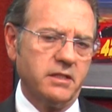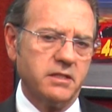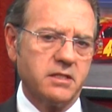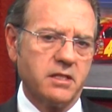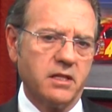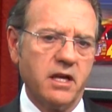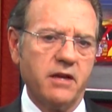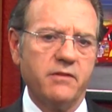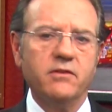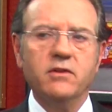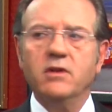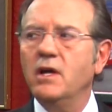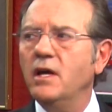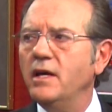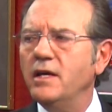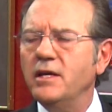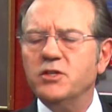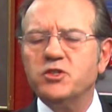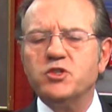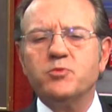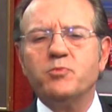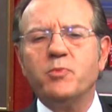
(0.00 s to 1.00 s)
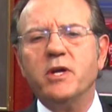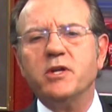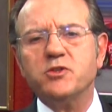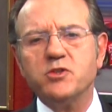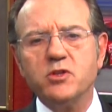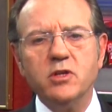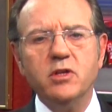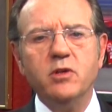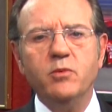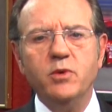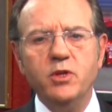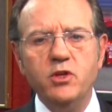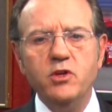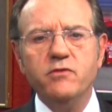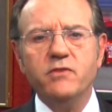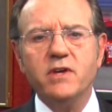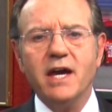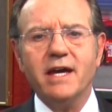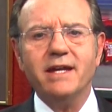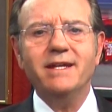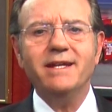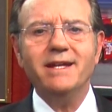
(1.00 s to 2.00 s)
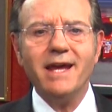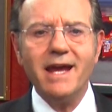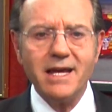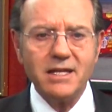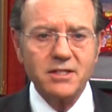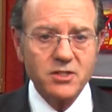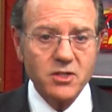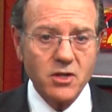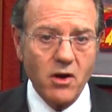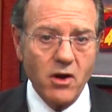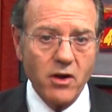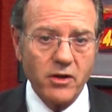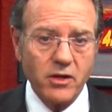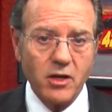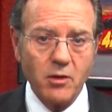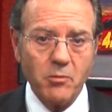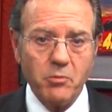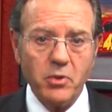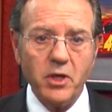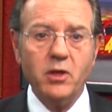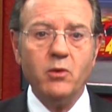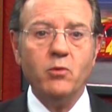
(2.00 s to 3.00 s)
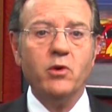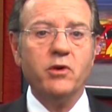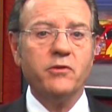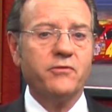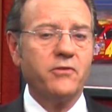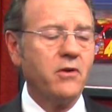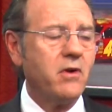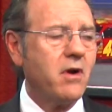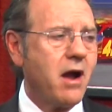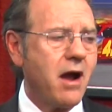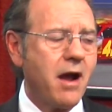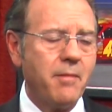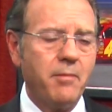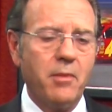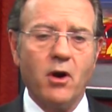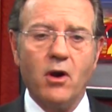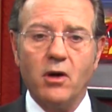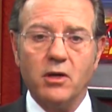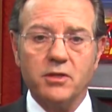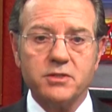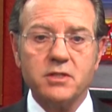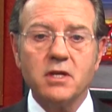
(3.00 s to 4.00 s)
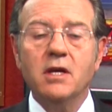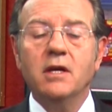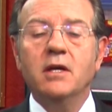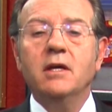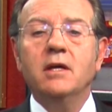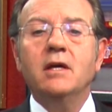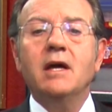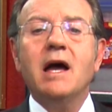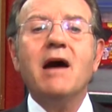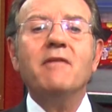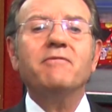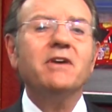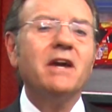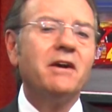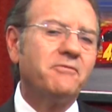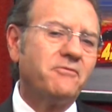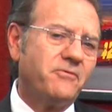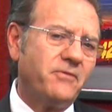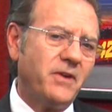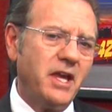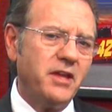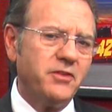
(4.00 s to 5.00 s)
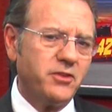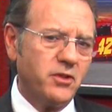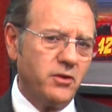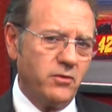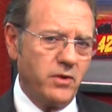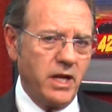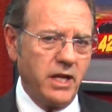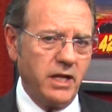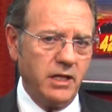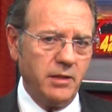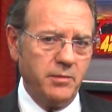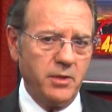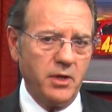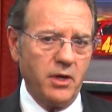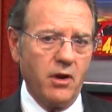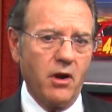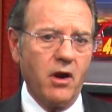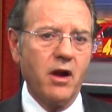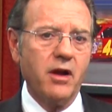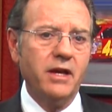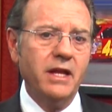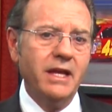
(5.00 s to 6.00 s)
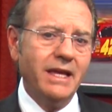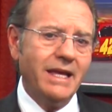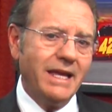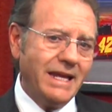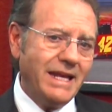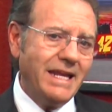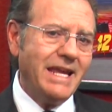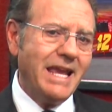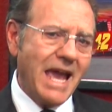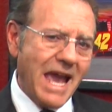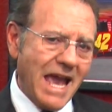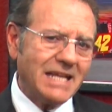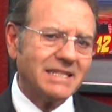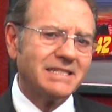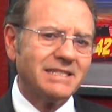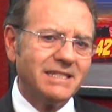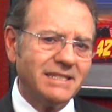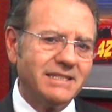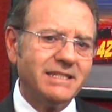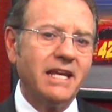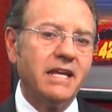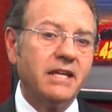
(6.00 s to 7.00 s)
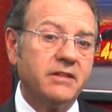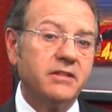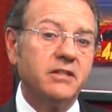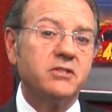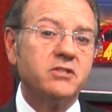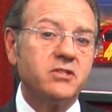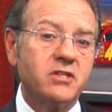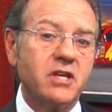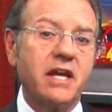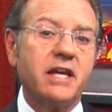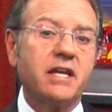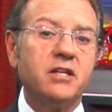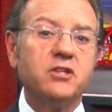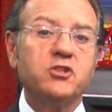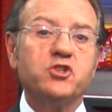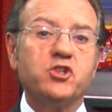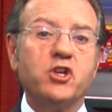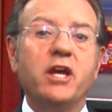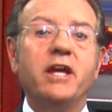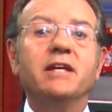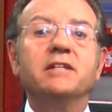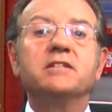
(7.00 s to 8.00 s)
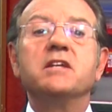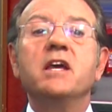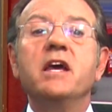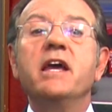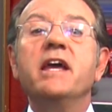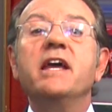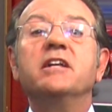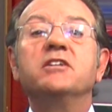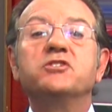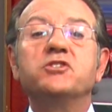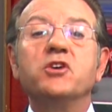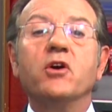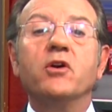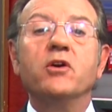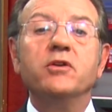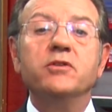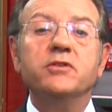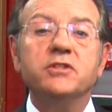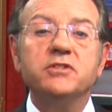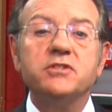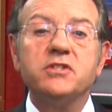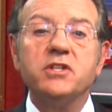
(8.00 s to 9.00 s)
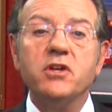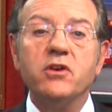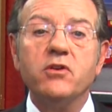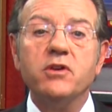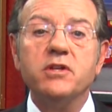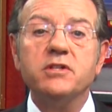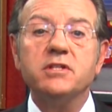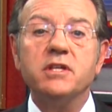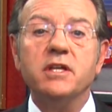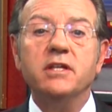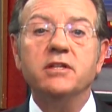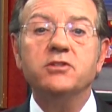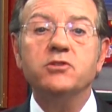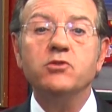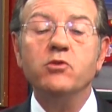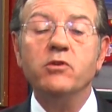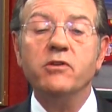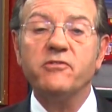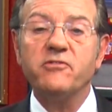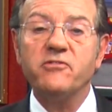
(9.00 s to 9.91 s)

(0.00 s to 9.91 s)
this level, especially when you've got NASCAR to compete with for eyeballs. I've got faith in Randy Bernard, and he has to take this second chance and turn the series into a